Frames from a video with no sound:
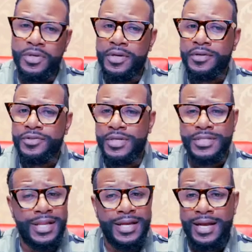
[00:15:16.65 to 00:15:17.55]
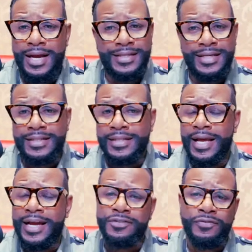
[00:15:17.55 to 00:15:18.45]
years just like I did the
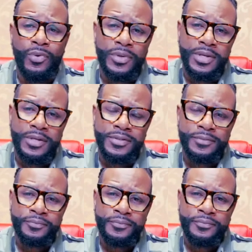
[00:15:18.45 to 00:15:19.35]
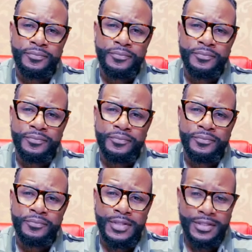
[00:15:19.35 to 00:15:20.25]
last 4 years.
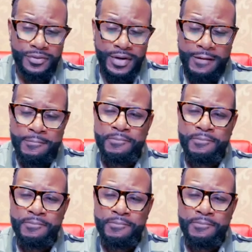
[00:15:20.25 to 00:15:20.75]
That's right.